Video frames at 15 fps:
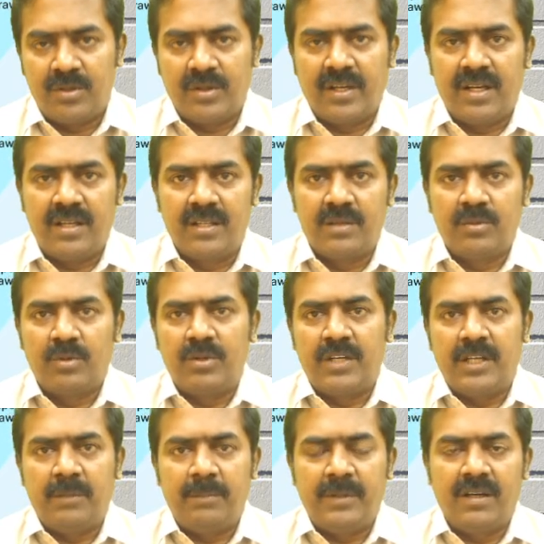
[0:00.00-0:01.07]
to get the
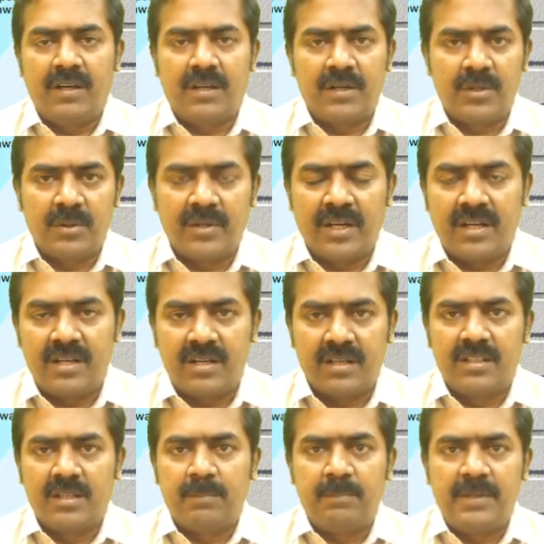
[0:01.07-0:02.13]
OTP or to get
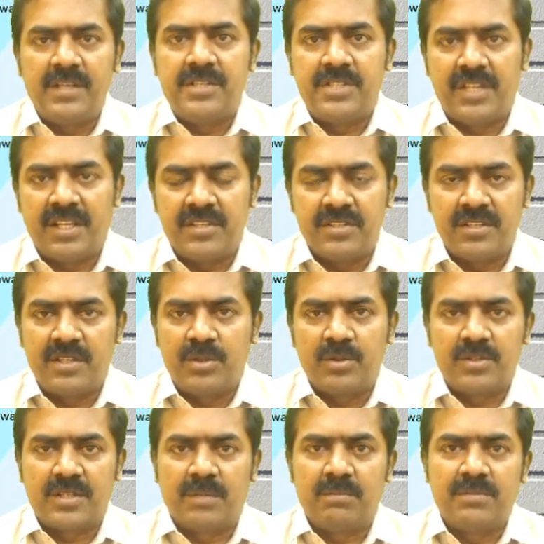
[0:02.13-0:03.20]
the PIN change. It took
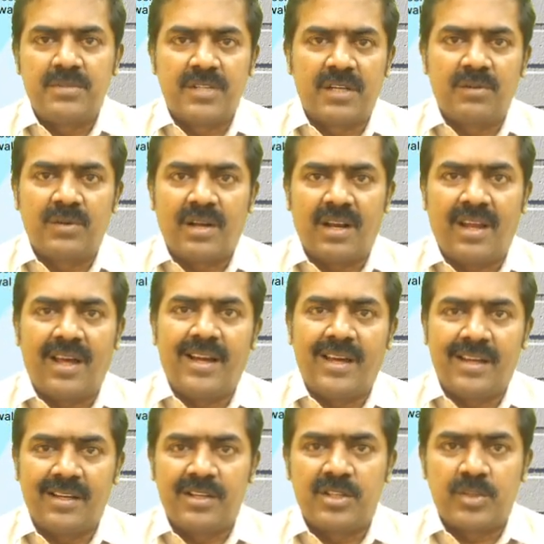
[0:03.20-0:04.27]
some server lag,
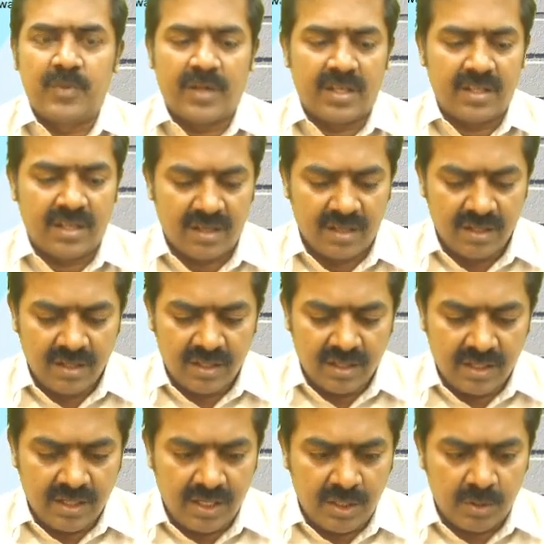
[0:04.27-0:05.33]
errors were there.
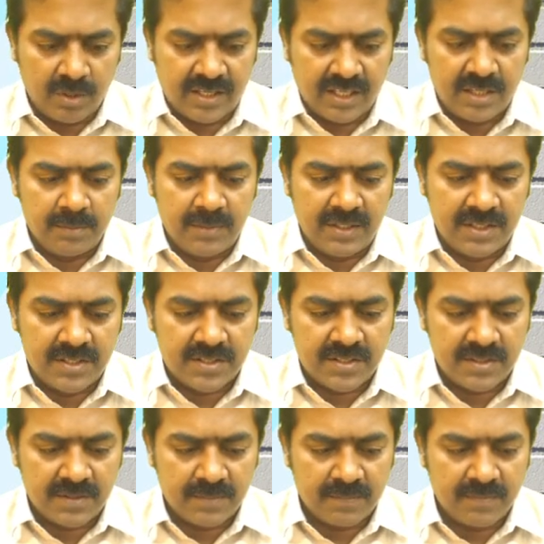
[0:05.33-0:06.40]
It took 10
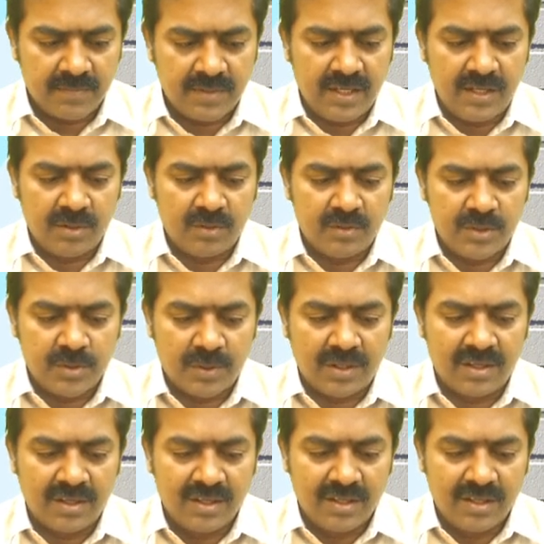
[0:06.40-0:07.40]
minutes. It took which one?